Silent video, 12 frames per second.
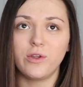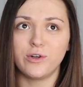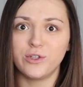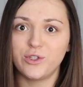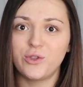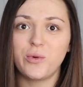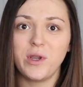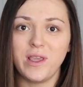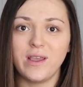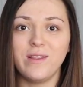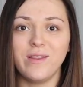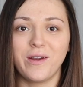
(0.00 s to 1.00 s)
There's three
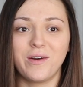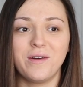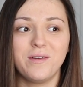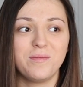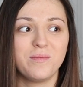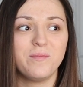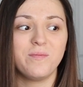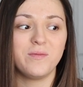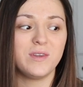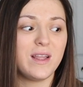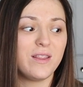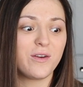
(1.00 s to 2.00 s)
in there
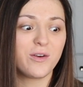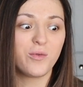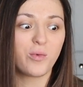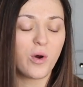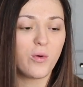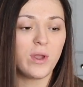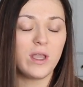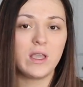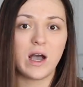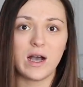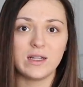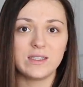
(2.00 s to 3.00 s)
and they're growing,
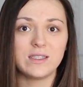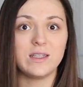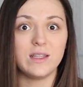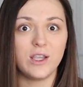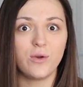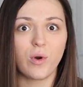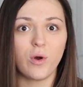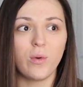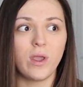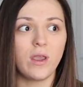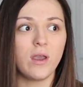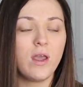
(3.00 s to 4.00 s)
constantly
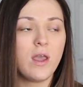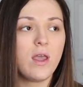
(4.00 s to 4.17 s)
growing.